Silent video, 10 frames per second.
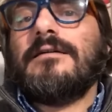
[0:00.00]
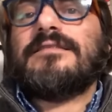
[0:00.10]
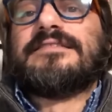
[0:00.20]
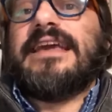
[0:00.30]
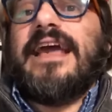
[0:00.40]

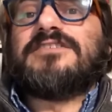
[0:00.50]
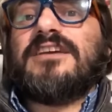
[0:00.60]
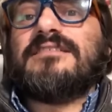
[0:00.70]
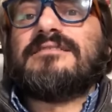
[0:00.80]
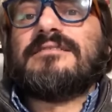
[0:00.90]

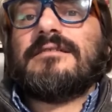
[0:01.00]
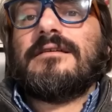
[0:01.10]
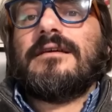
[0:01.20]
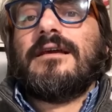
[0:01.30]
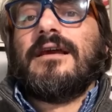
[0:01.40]
sketches
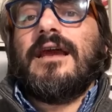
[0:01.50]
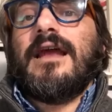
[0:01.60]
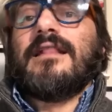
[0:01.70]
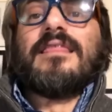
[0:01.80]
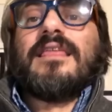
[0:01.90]

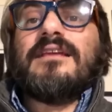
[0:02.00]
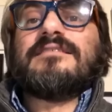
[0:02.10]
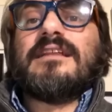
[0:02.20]
and thinks